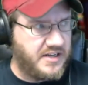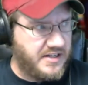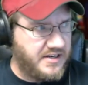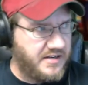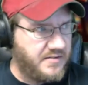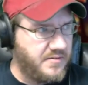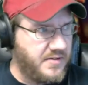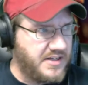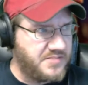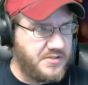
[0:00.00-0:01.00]
and
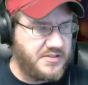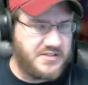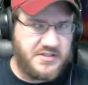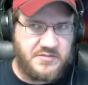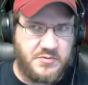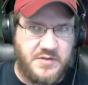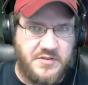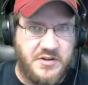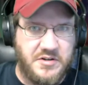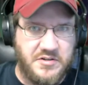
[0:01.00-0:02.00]
I spent 10, 12
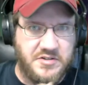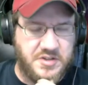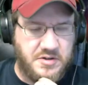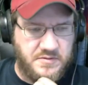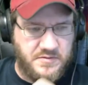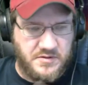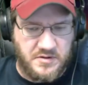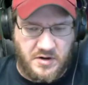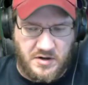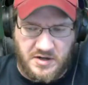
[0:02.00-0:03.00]
years
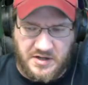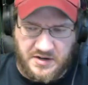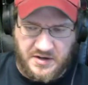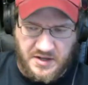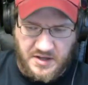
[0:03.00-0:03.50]
over on